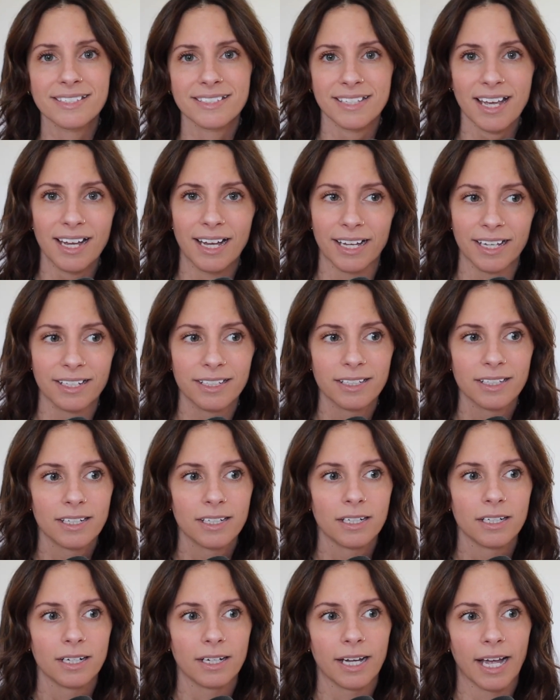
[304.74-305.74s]
said,
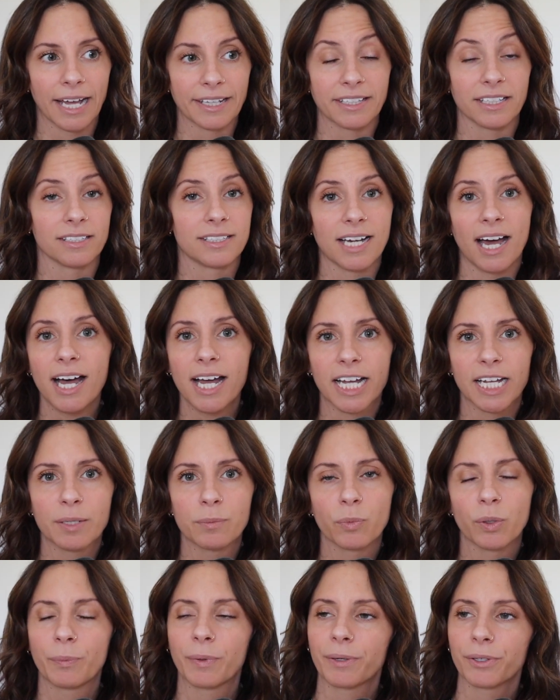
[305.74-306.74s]
at the
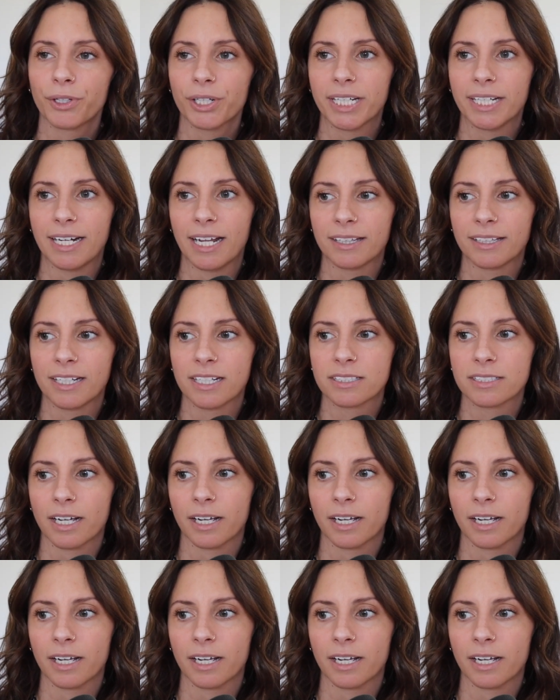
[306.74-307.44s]
time when we were looking at this,